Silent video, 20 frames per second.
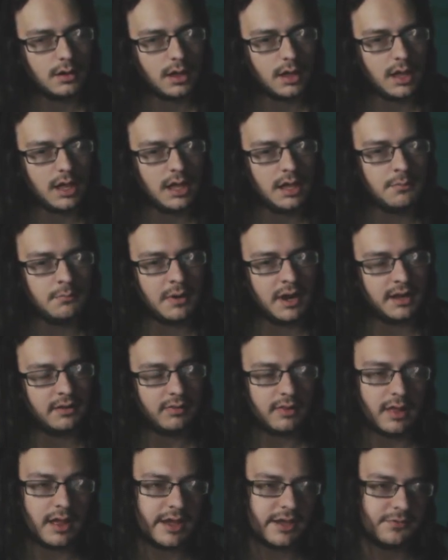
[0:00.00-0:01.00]
in my
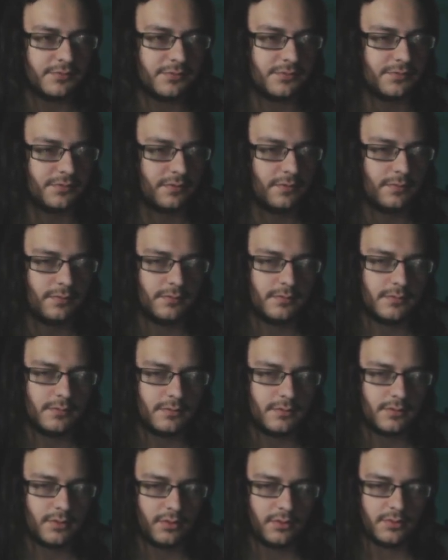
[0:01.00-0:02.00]
life
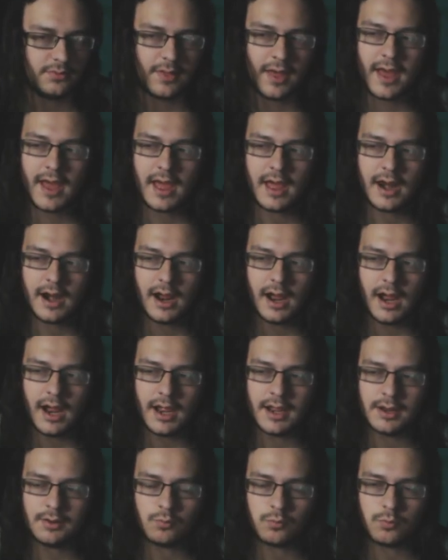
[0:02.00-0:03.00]
that
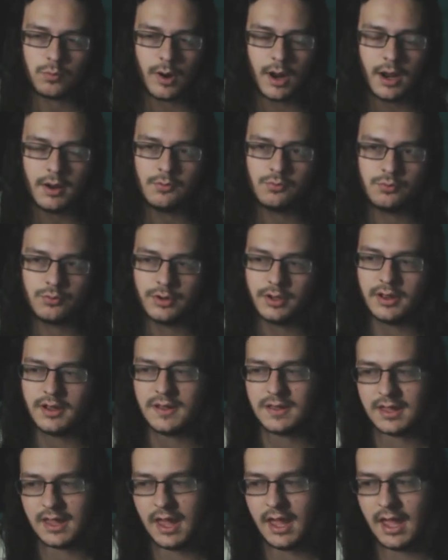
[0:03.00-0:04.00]
I, I really
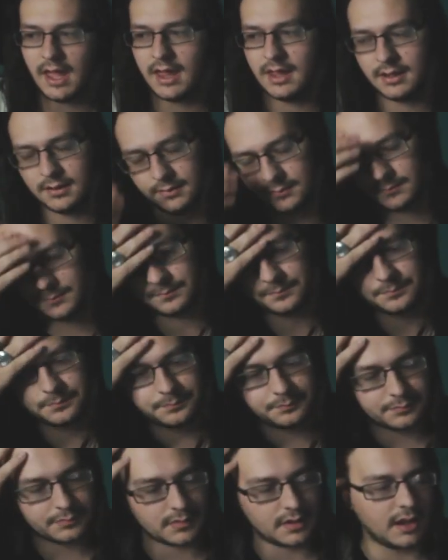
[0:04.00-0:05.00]
can't,
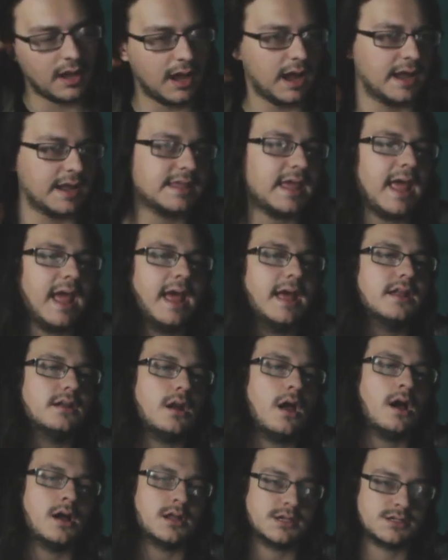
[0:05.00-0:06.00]
I can't
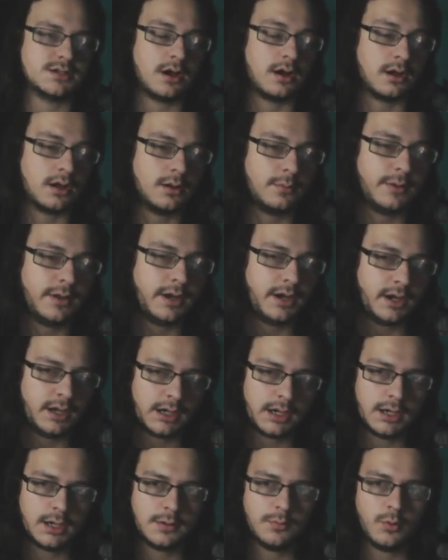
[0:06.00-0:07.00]
not talk about it
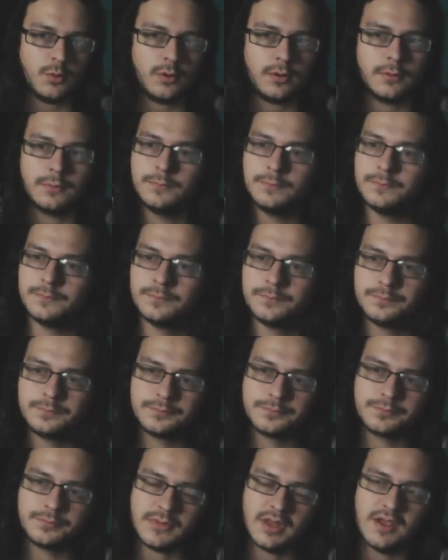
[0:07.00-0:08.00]
anymore,
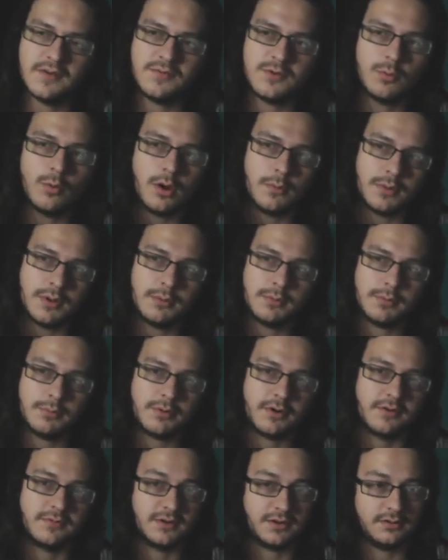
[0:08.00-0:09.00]
if you want me to be
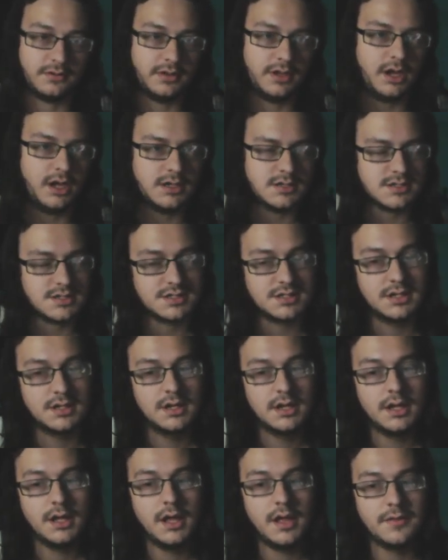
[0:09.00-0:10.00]
perfectly honest.
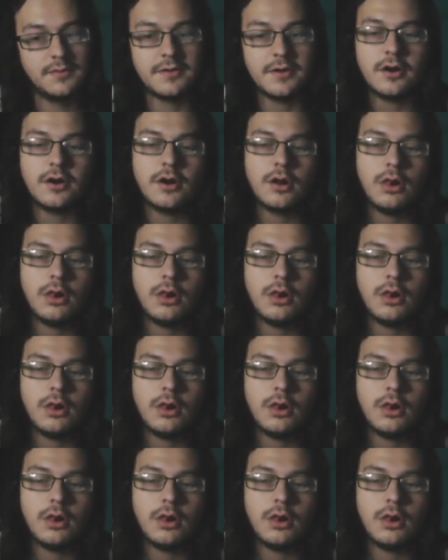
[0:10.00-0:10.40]
There are a